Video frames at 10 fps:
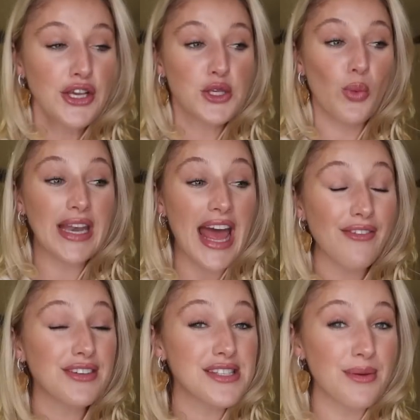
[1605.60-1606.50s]
So
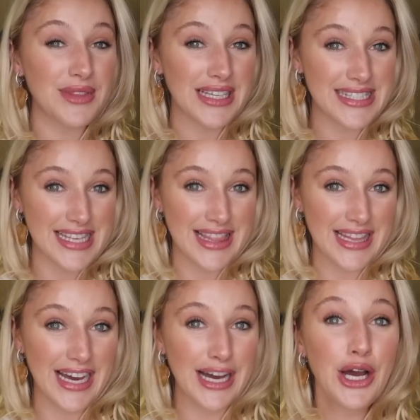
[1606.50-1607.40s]
whenever something's in
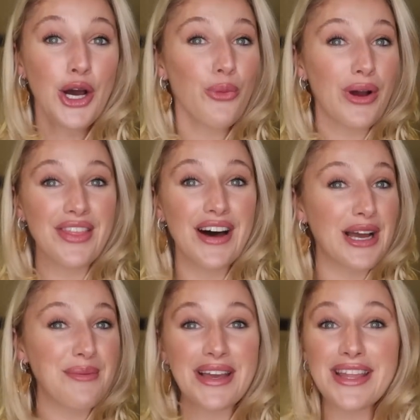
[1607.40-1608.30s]
there, whether
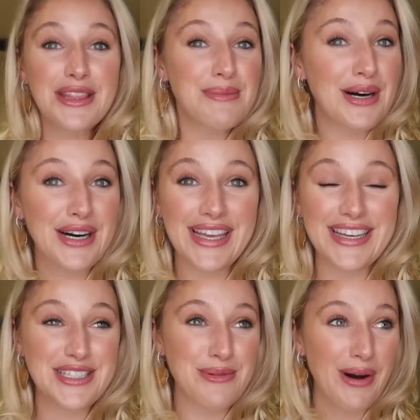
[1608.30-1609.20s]
I'm in the
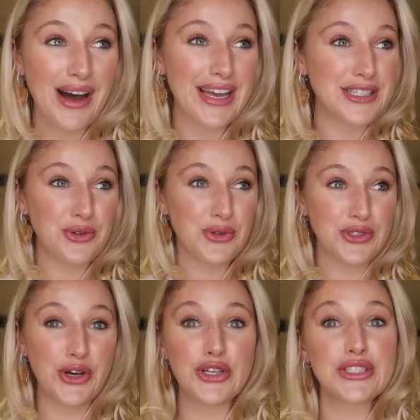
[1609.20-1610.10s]
market to buy it or
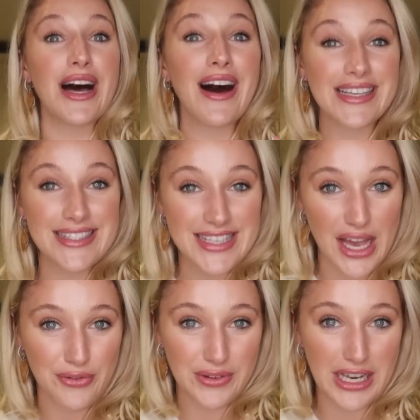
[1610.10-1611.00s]
not, I
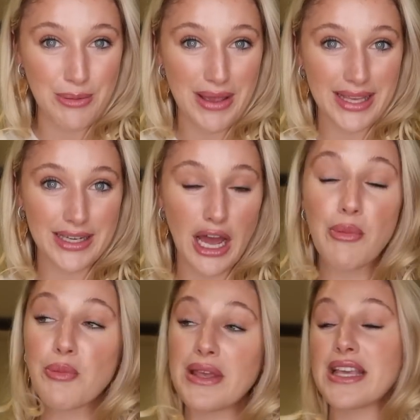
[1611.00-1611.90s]
definitely pick it
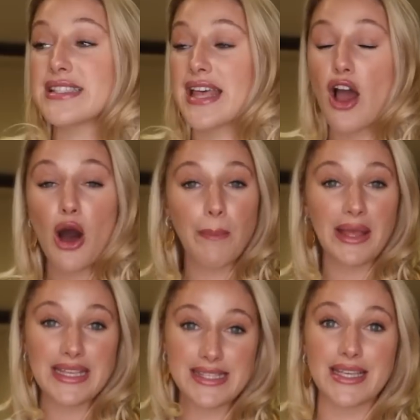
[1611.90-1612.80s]
up, because they are
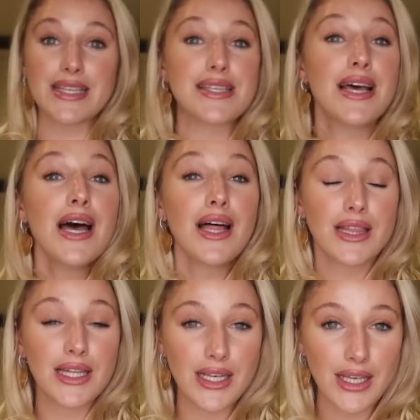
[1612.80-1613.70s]
pieces
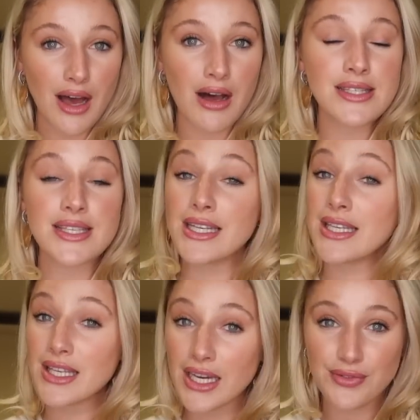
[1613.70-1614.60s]
that last a
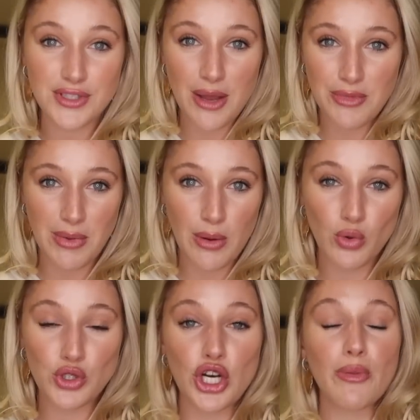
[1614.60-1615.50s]
lifetime in my
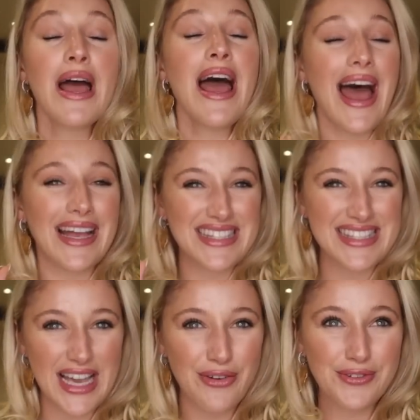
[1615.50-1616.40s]
wardrobe and
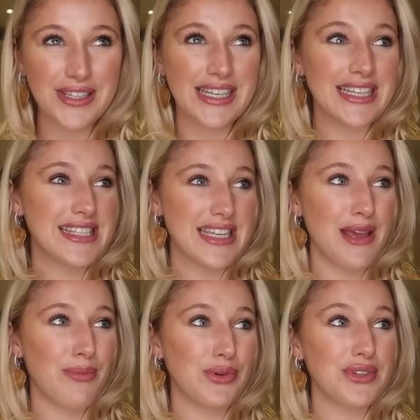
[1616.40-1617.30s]
definitely
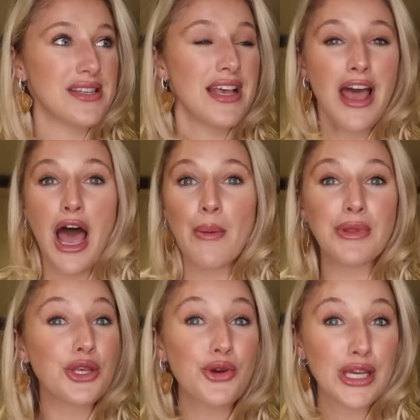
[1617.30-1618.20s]
staples. I
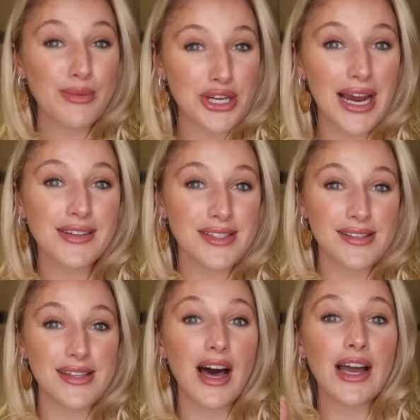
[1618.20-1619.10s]
mean, the cream
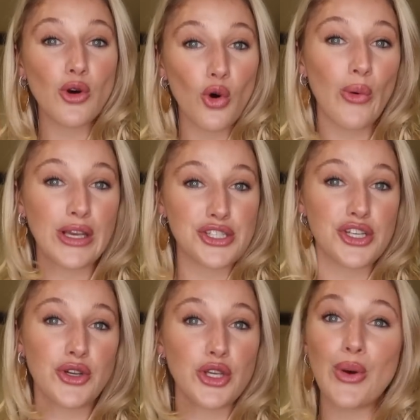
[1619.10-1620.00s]
trousers that I always
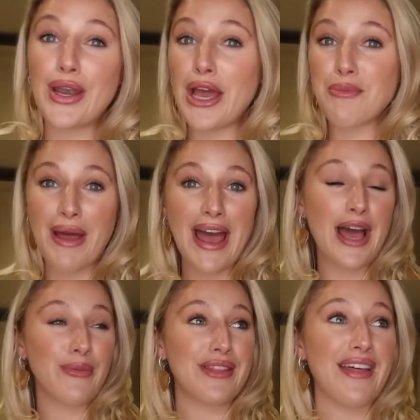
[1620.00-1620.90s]
show you and I
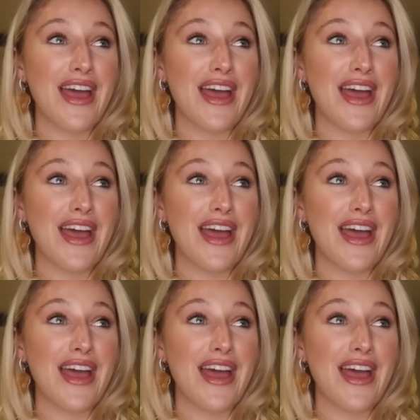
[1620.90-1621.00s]
pair with